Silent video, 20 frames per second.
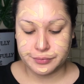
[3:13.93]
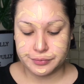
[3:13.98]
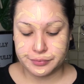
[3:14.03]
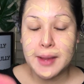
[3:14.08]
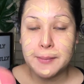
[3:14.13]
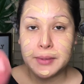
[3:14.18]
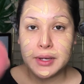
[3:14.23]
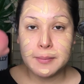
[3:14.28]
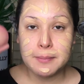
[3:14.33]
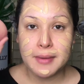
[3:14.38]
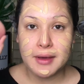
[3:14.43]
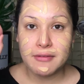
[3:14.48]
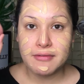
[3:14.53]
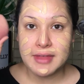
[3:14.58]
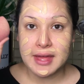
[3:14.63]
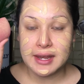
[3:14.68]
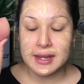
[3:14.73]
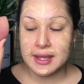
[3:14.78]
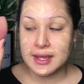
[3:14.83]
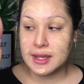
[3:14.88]
I'm gonna
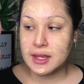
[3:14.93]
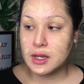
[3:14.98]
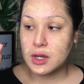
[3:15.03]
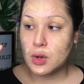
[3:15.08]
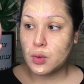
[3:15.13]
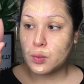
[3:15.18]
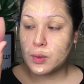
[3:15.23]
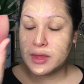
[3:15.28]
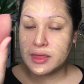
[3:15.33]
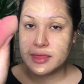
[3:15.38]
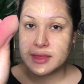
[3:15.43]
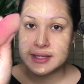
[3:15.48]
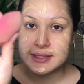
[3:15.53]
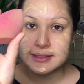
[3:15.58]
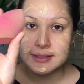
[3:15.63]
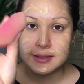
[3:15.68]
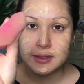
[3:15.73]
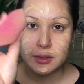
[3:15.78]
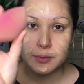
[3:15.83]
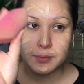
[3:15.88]
buff that in with
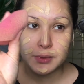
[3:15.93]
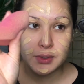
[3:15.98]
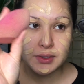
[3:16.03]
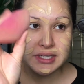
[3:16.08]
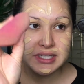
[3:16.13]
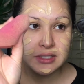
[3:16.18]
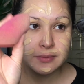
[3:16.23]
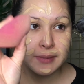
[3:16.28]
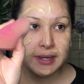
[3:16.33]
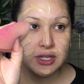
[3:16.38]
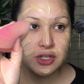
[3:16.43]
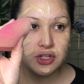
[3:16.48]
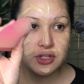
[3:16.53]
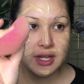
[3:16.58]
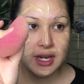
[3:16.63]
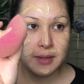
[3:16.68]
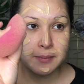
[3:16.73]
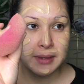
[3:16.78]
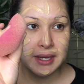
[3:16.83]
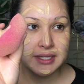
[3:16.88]
this little beauty
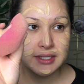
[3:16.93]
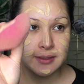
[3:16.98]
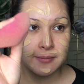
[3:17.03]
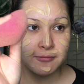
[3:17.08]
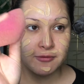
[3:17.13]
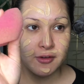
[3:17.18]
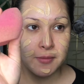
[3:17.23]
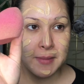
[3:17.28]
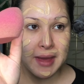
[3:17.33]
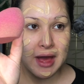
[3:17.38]
sponge that I picked up from